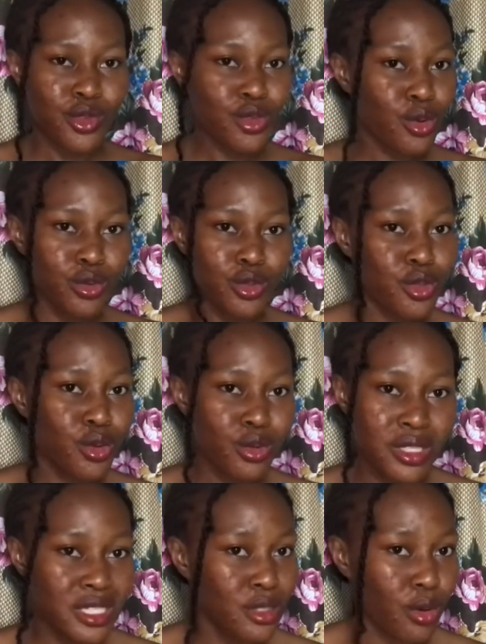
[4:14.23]
You
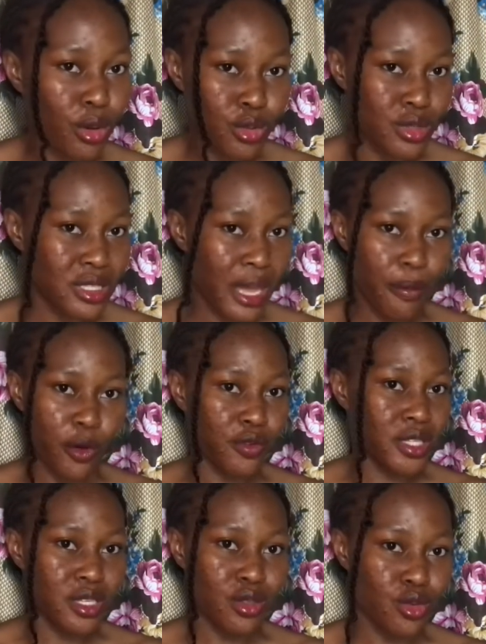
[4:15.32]
don't need all those type of
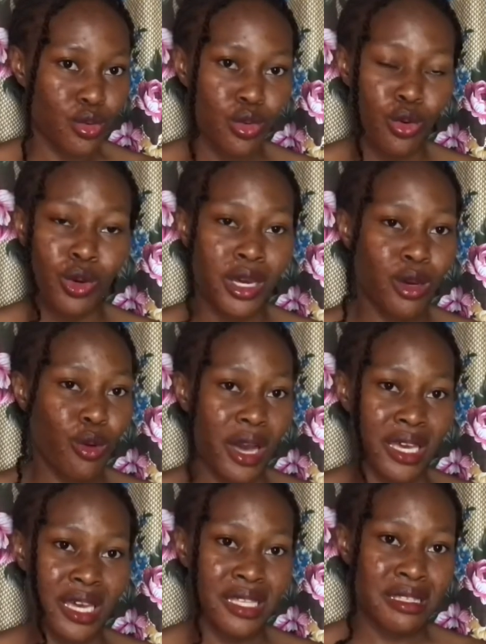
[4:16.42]
things. You don't go
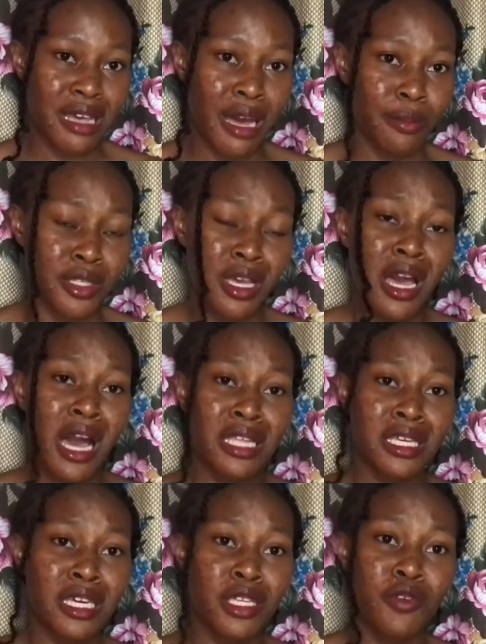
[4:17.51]
and get scammed.
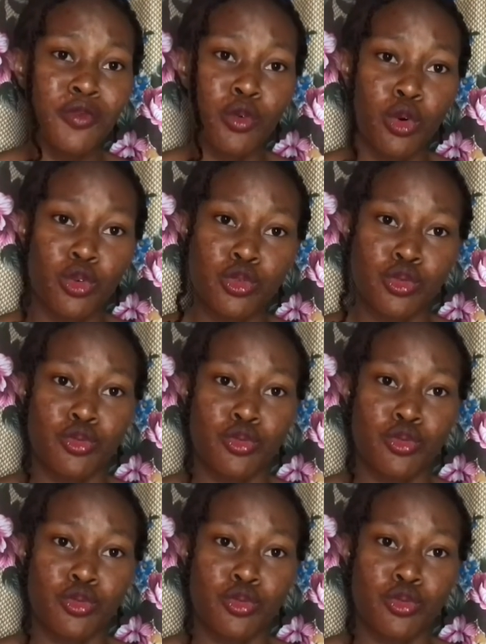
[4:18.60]
And again, if you want